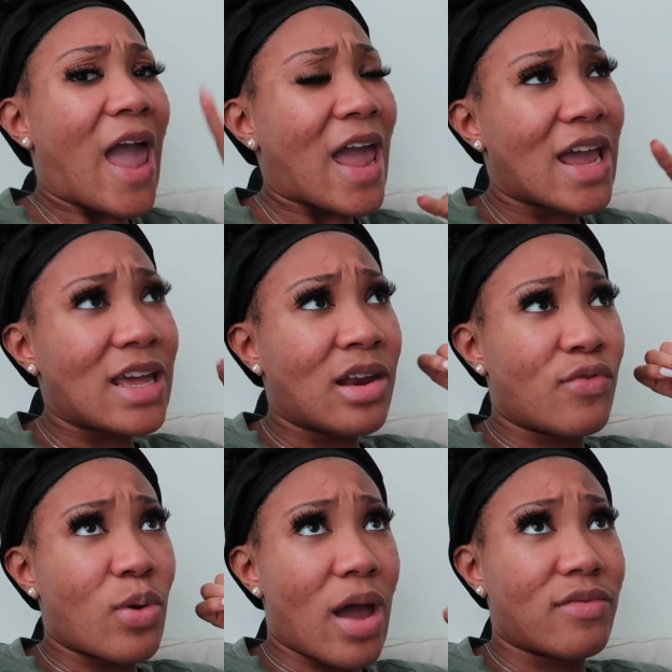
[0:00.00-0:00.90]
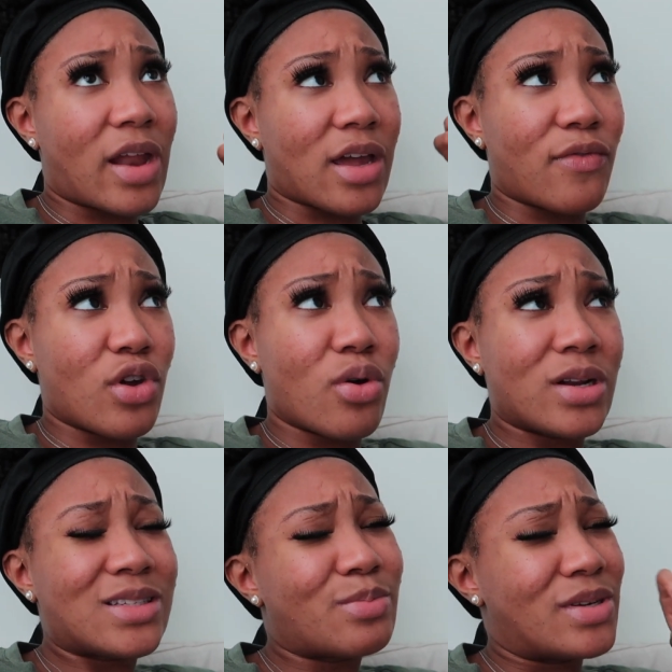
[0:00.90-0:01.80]
And if you have, like, if you're
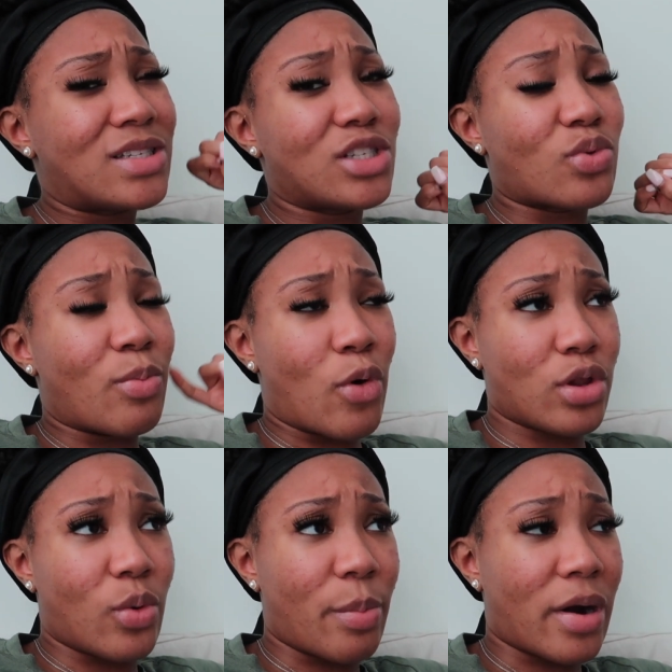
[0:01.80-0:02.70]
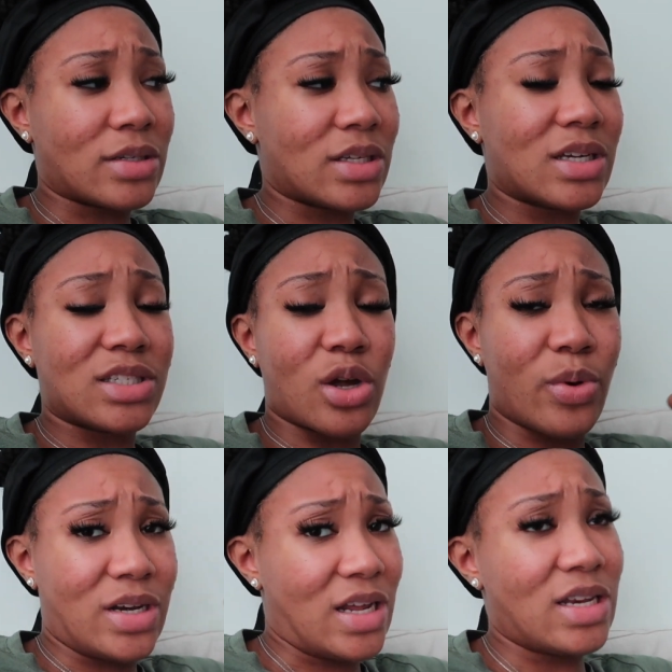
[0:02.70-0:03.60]
going into business with more than one person, because
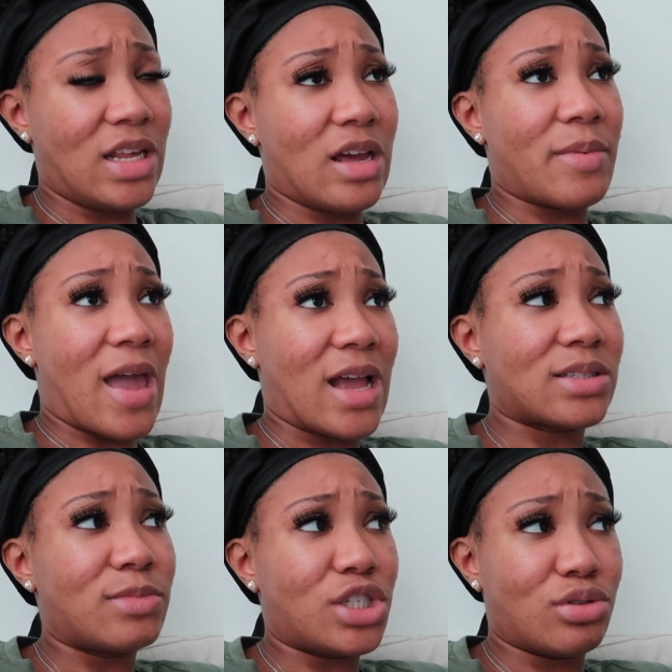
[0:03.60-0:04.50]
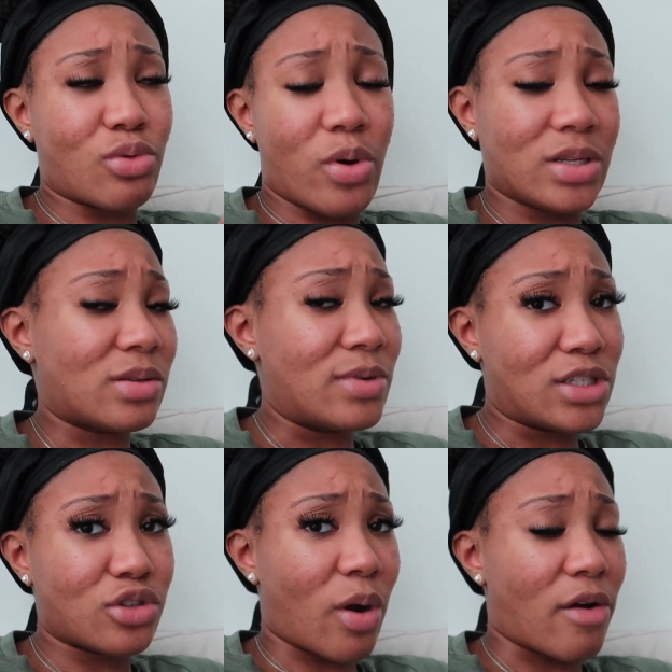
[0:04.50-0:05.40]
someone did DM and asked me, she was going into
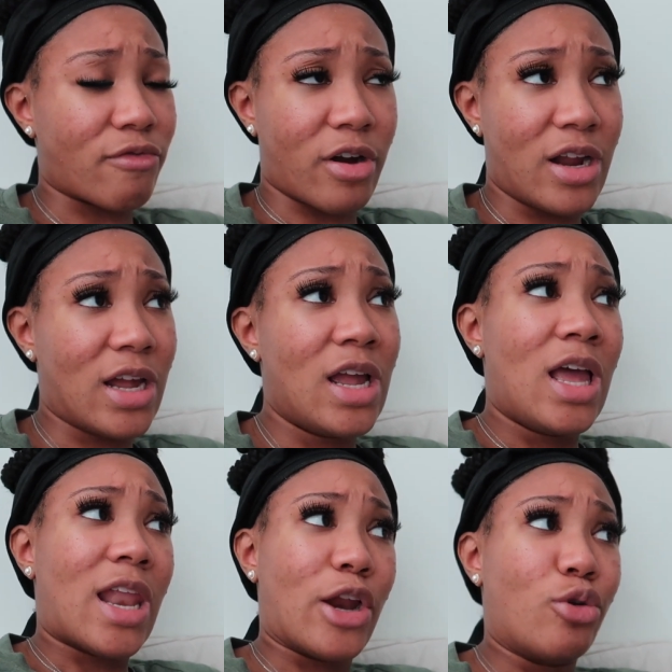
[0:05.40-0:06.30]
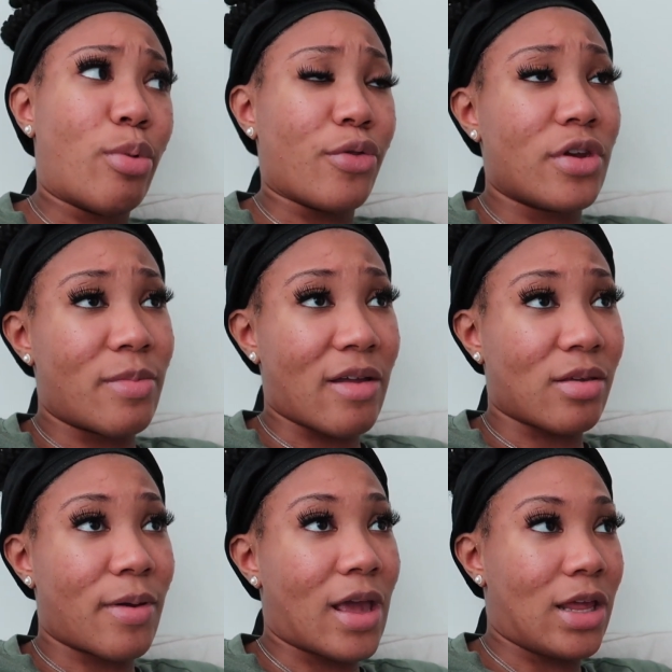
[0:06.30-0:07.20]
business with her friend, like, do both of them have
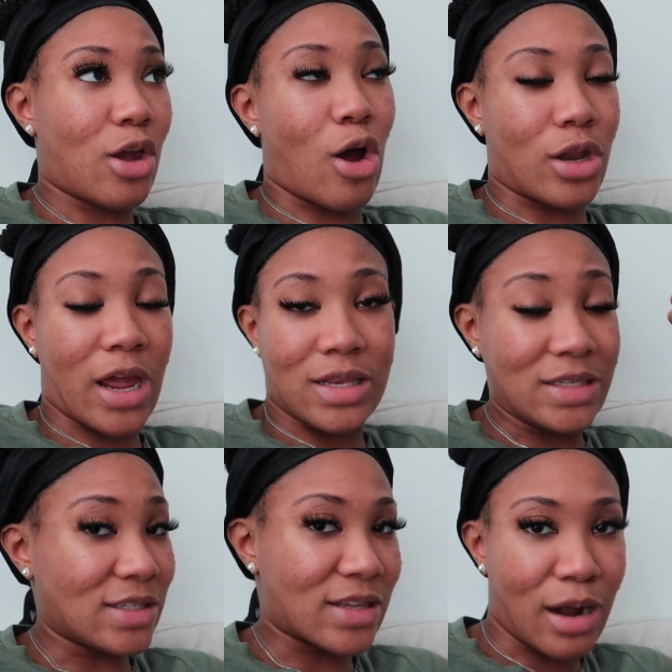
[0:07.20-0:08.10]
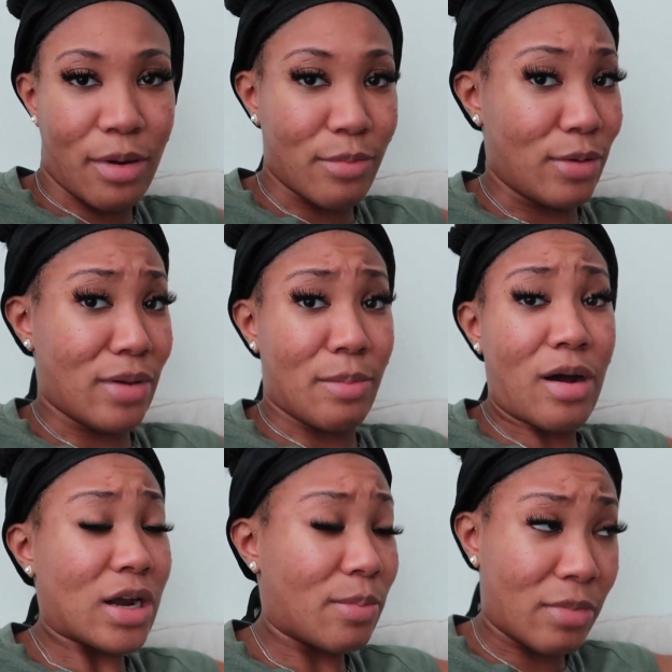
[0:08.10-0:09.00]
to pay? Y'all, like, this is not about me being
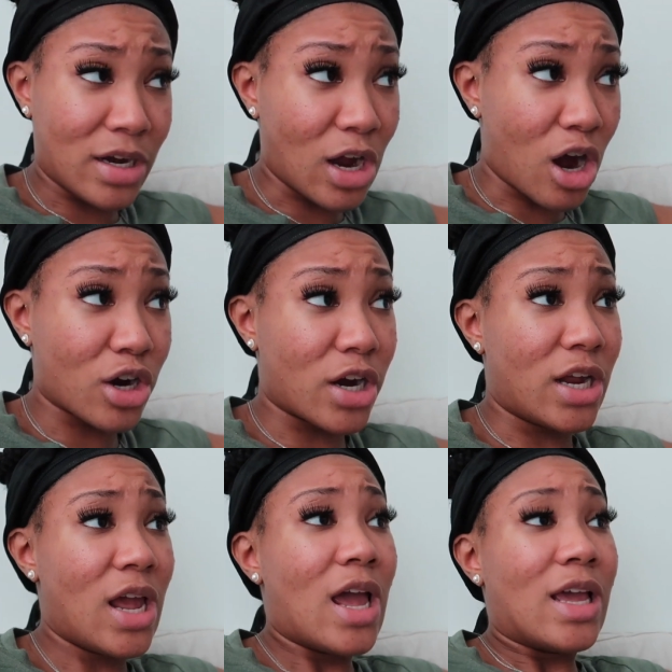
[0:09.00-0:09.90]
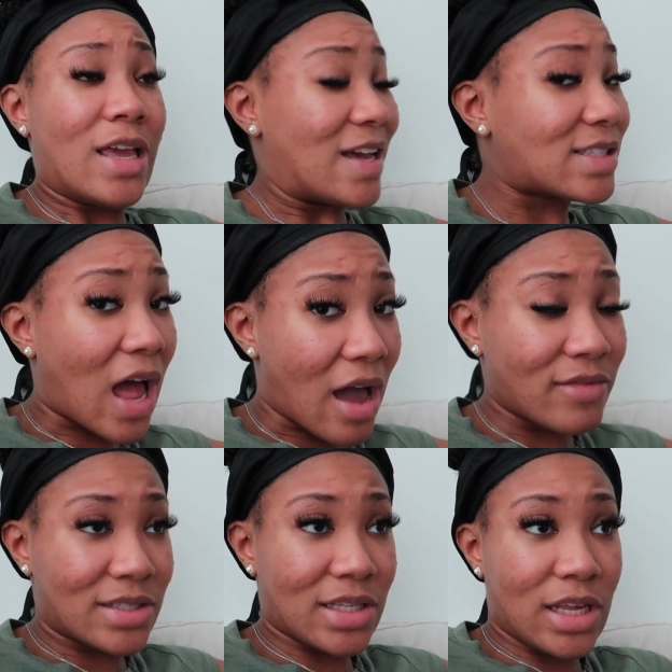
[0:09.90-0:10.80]
money hungry. Yes,
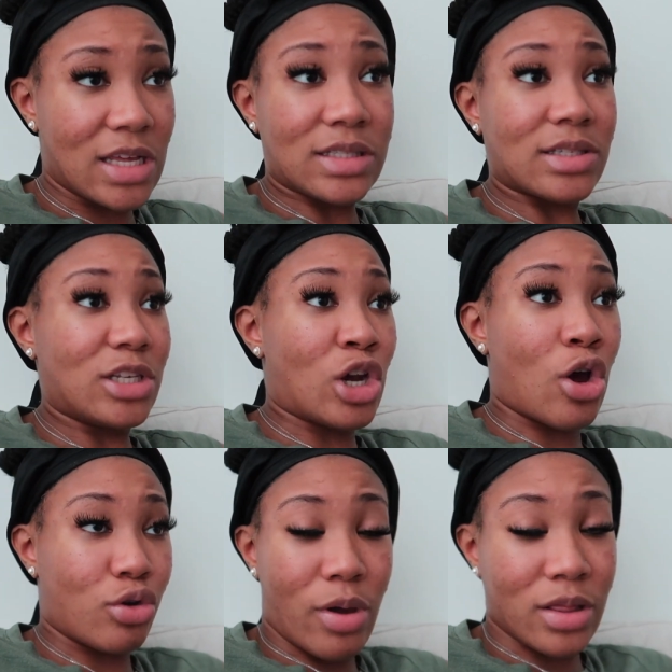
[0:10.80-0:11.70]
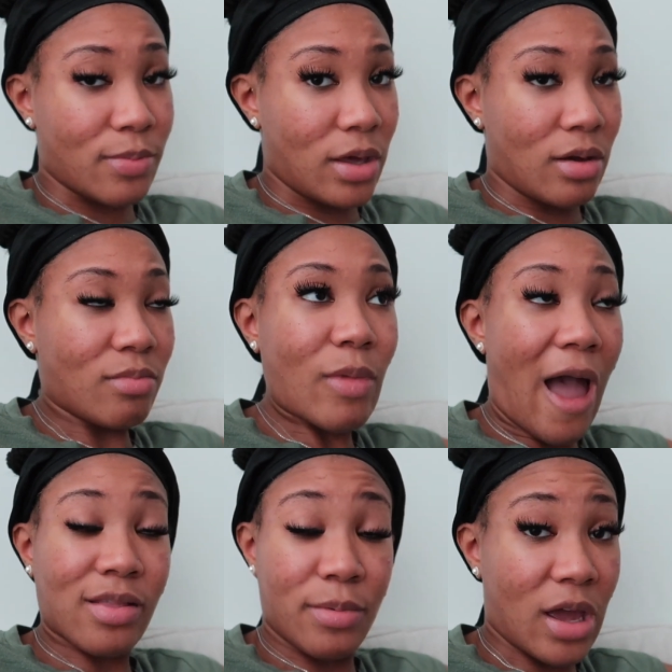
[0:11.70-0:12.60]
obviously it's, you know, you have to be,
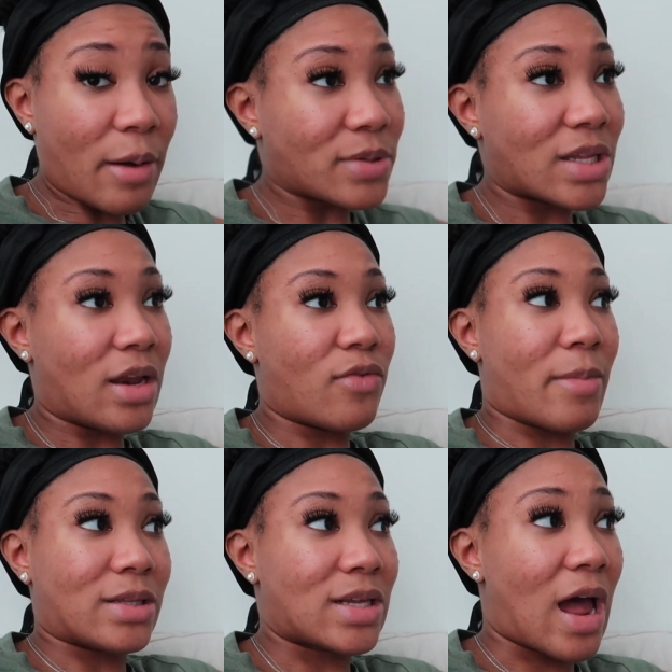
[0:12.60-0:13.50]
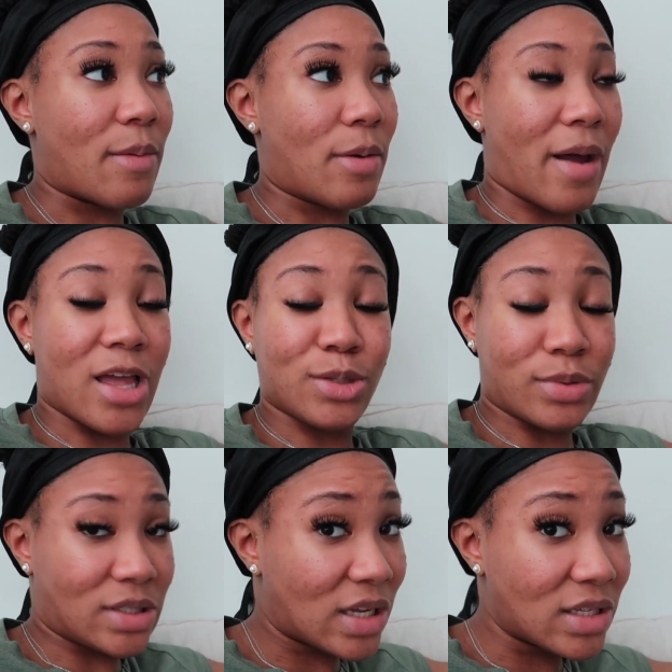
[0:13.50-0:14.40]
I have to be compensated for my time and my
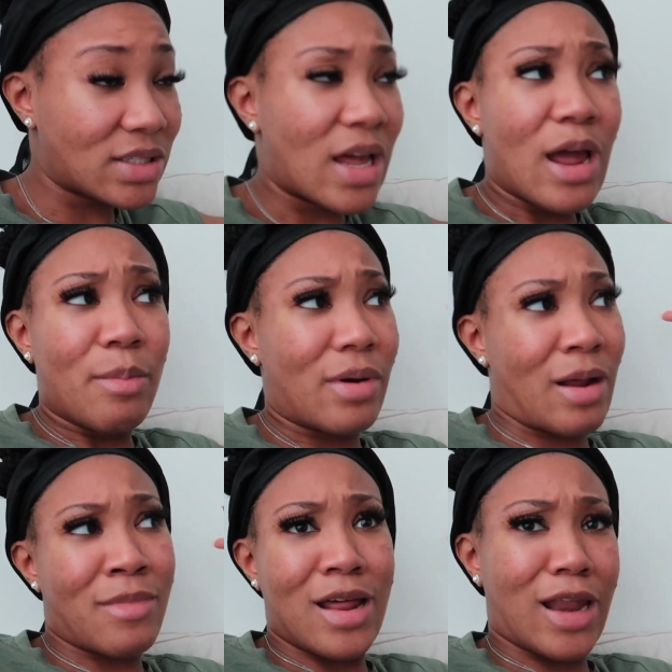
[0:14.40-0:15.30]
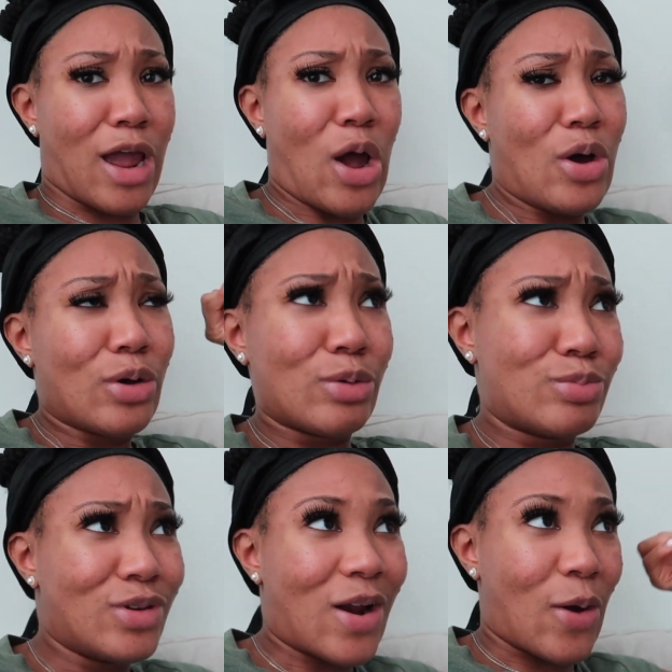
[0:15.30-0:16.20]
expertise, but I'm not like,
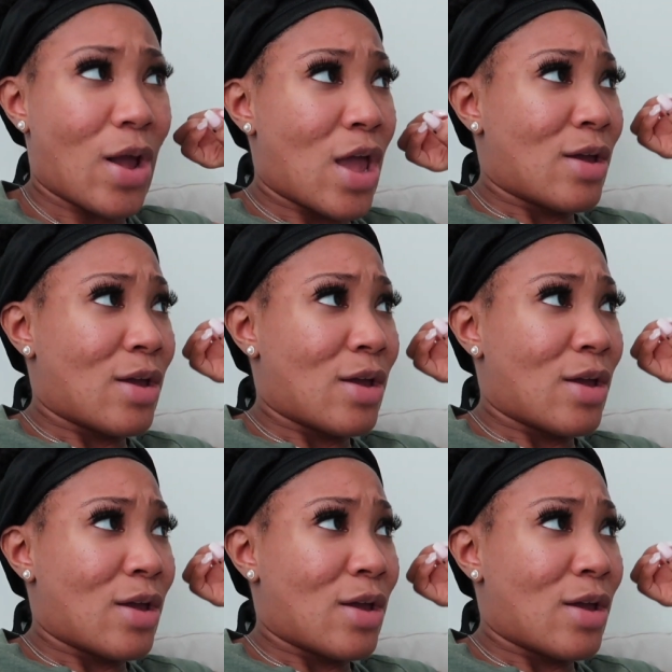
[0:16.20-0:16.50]
oh, you know,